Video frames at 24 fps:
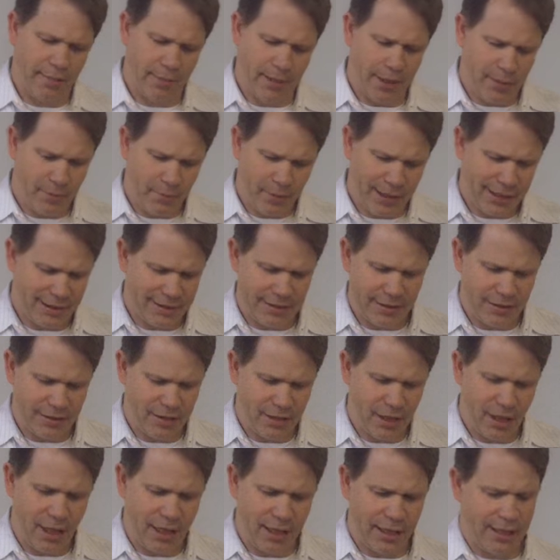him. And he
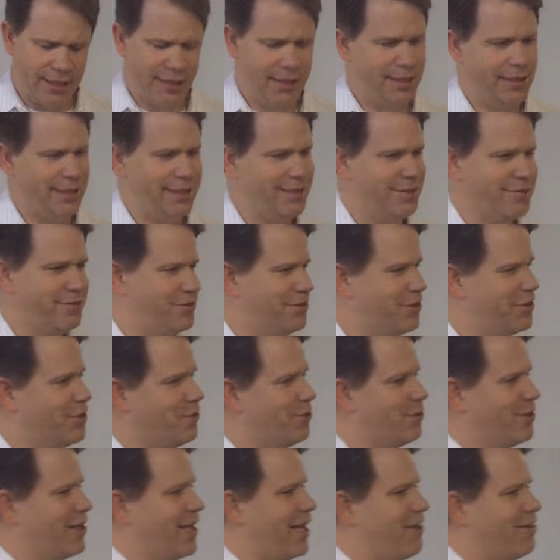praises God in his
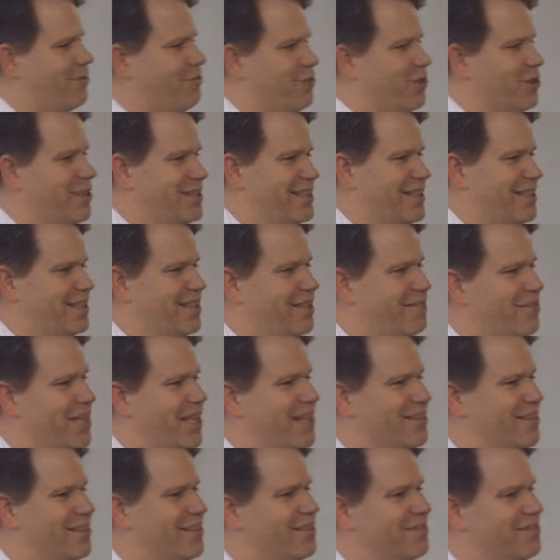new loud voice. I love
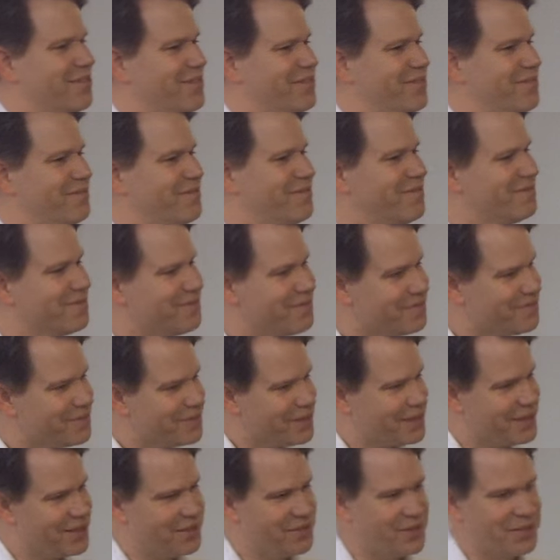that
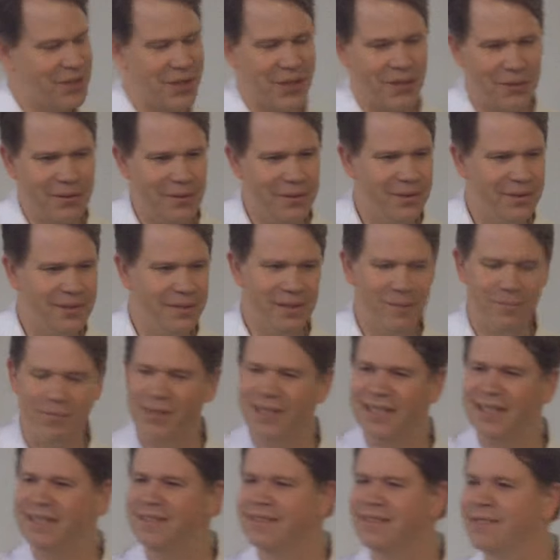little note
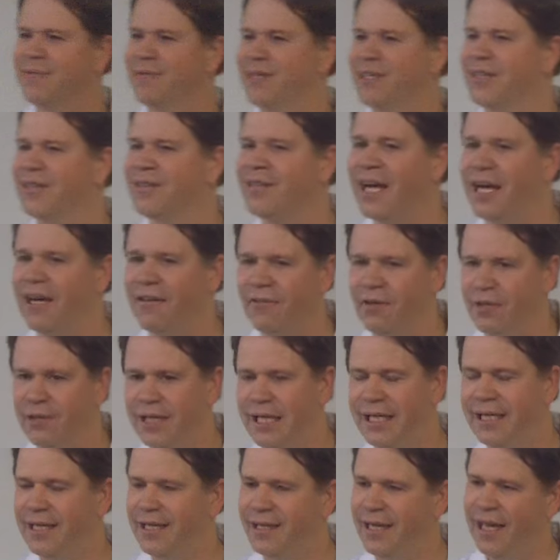praised him in a loud
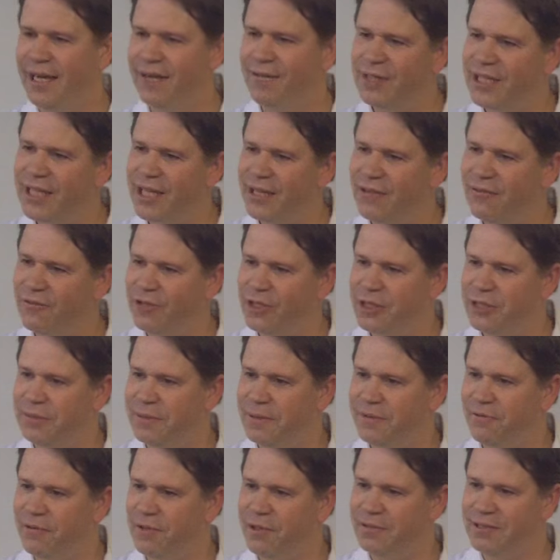voice. He didn't have a loud voice
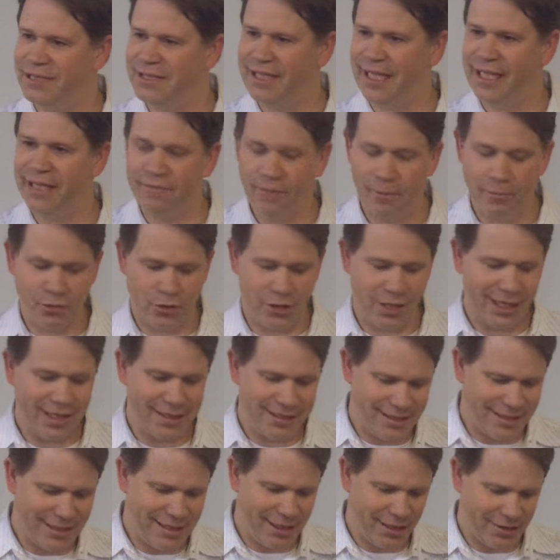before. It was 10 of them
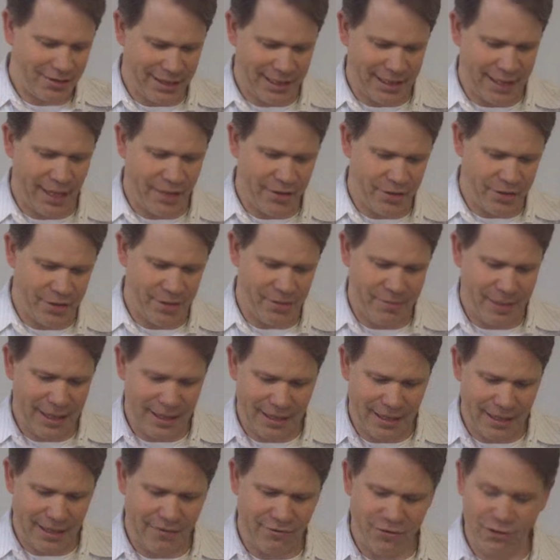trying to yell together to
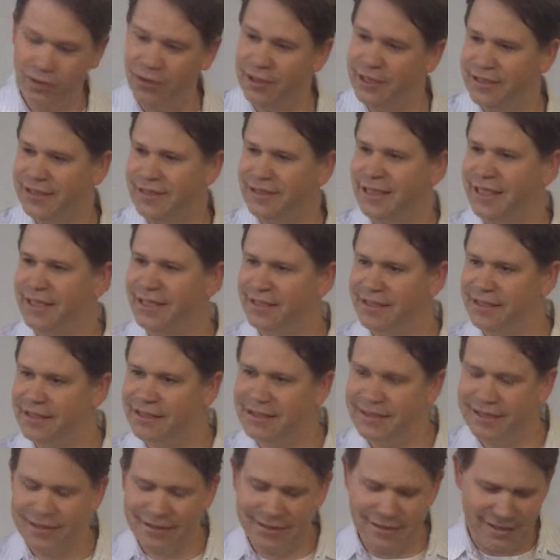make enough noise to get
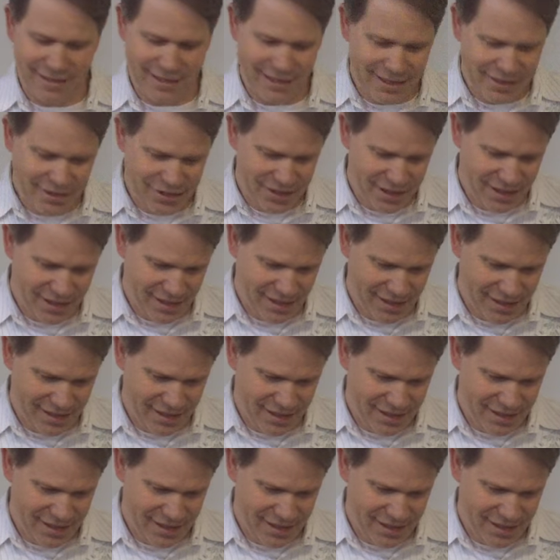Jesus' attention.